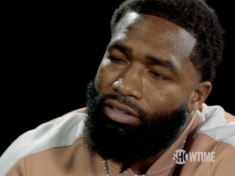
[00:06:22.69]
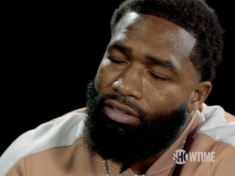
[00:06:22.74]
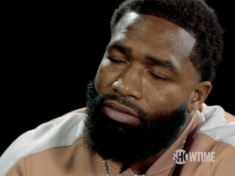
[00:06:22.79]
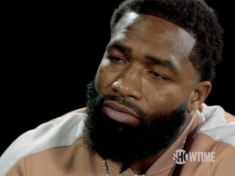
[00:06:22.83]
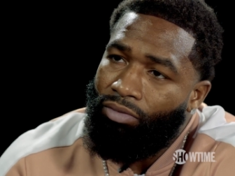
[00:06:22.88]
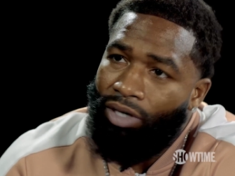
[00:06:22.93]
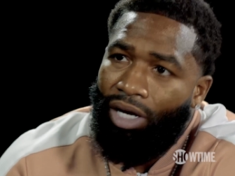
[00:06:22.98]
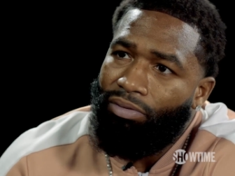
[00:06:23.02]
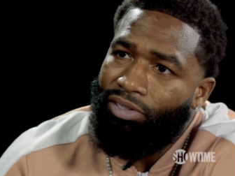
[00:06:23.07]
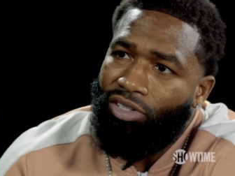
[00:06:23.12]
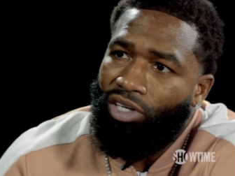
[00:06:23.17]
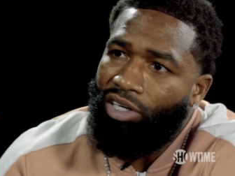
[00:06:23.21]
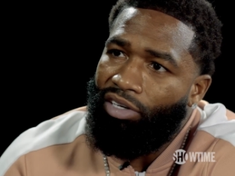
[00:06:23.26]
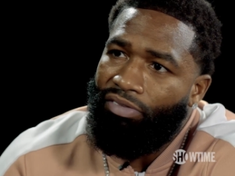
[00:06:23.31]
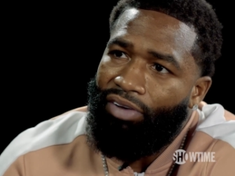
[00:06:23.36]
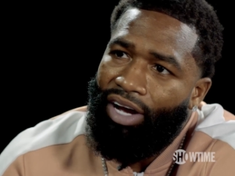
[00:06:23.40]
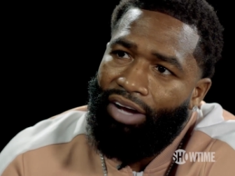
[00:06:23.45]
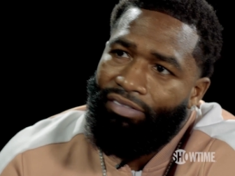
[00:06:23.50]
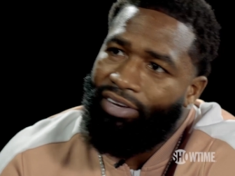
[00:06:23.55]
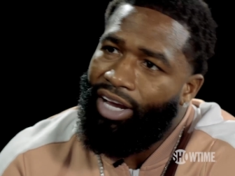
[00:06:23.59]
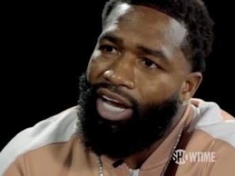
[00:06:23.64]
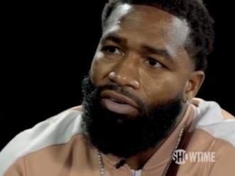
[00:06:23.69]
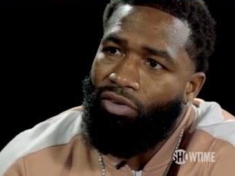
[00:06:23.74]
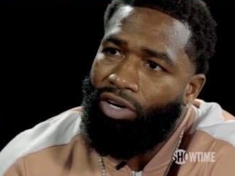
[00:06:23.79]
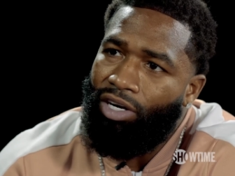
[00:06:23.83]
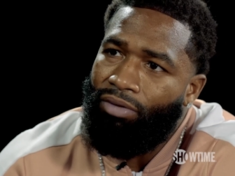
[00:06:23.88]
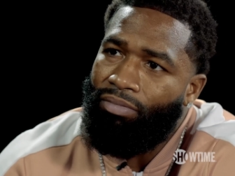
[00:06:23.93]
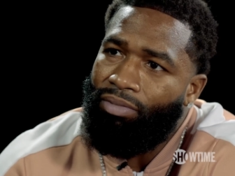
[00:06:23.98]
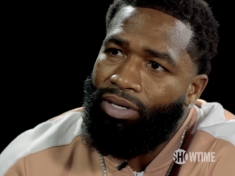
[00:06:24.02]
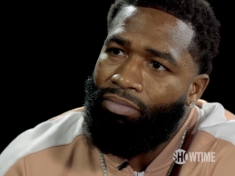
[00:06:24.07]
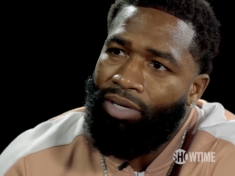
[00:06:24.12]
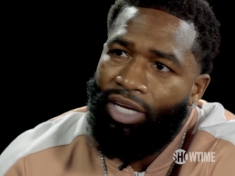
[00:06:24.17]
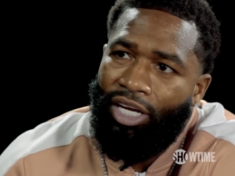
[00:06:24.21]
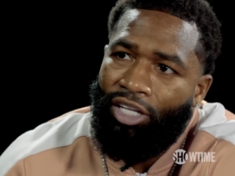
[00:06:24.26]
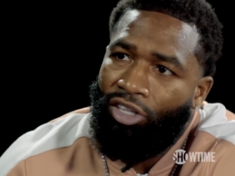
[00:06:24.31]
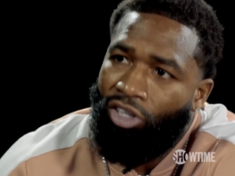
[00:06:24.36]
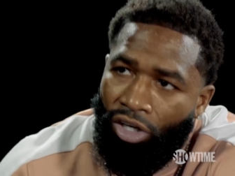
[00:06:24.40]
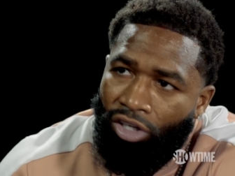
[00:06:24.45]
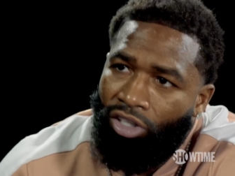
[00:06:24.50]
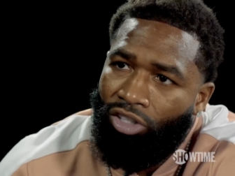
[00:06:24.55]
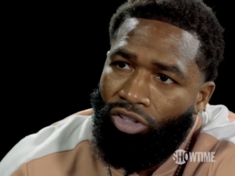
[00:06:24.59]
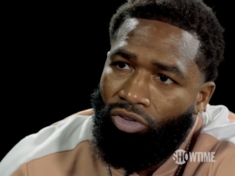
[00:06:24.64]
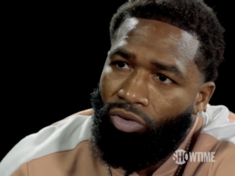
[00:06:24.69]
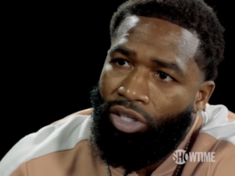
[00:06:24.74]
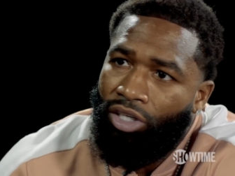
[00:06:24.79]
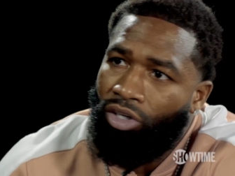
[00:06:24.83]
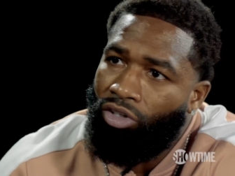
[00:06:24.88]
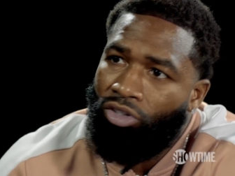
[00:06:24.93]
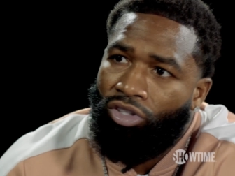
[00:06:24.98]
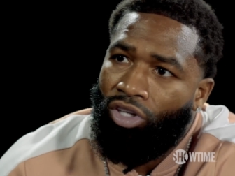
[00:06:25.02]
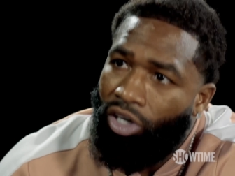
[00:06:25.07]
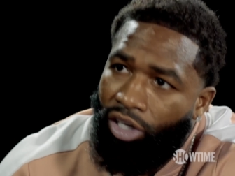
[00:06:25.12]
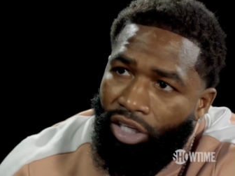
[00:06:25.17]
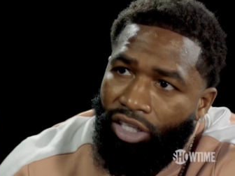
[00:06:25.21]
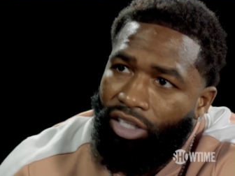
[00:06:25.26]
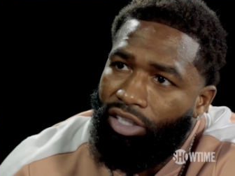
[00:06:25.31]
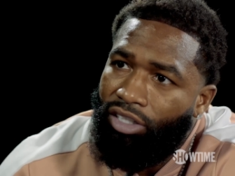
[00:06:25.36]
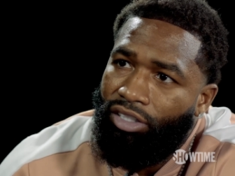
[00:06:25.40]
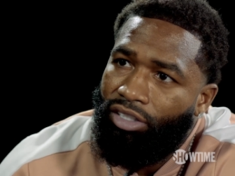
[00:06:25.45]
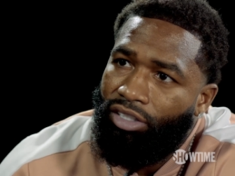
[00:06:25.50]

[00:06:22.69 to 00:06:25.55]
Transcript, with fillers: When I was 35, they ain't want to meet me at 33 or 30.